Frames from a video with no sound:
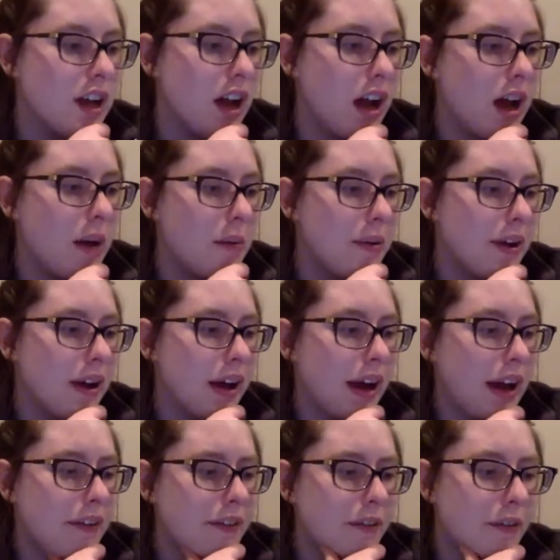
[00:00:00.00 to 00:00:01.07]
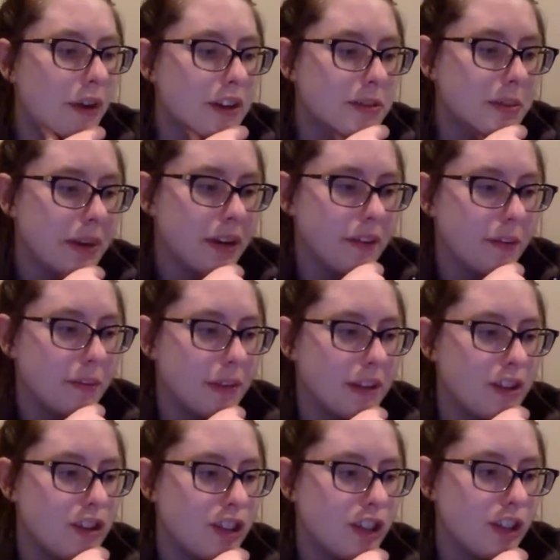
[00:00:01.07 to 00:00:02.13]
I haven't watched many from
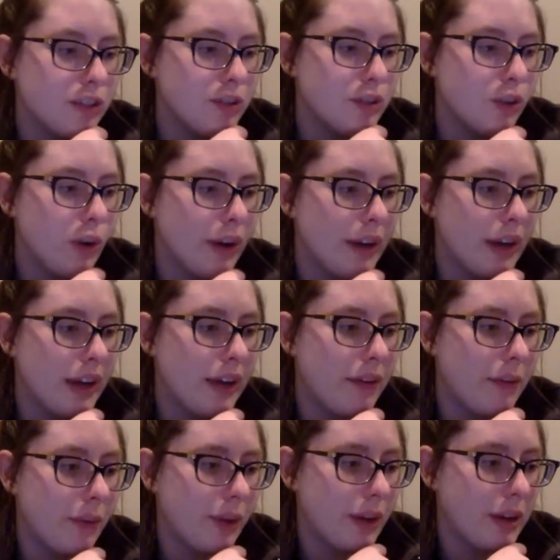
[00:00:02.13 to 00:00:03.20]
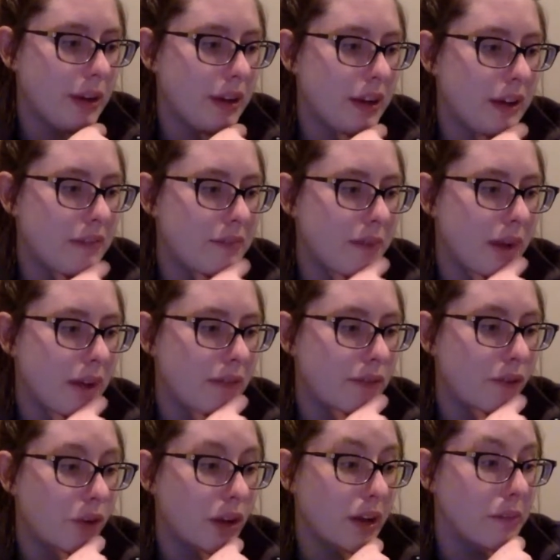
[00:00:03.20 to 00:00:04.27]
this year, so I can't really give my
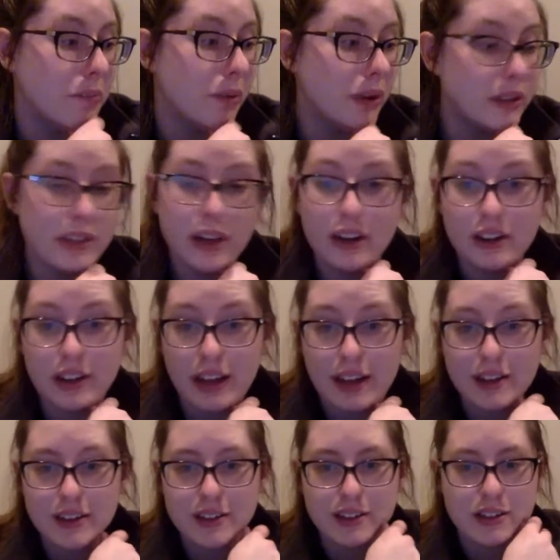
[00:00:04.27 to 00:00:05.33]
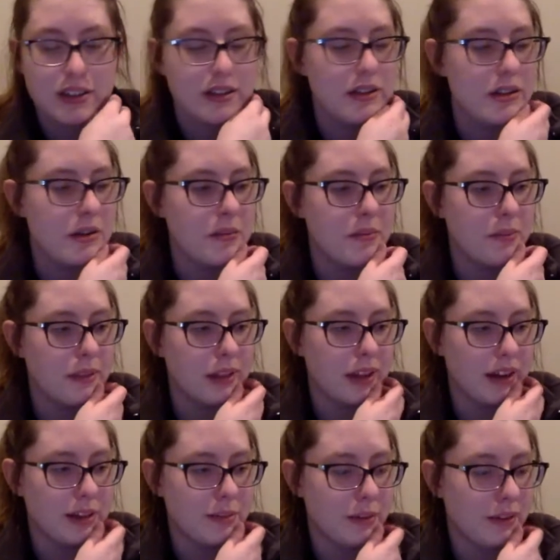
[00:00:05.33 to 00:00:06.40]
full input on that, but
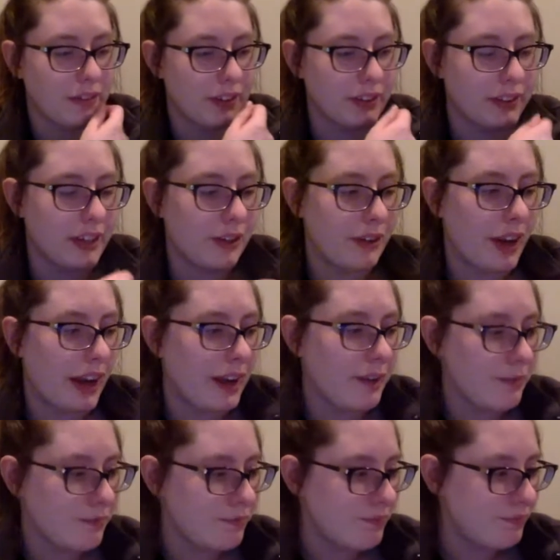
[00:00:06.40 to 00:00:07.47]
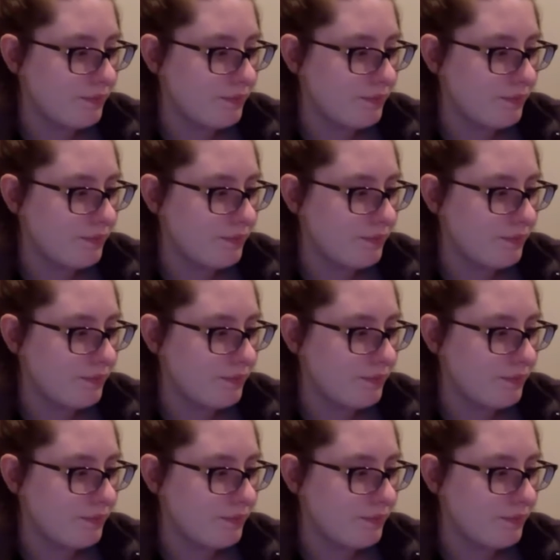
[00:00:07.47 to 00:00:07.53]
that is perfectly okay.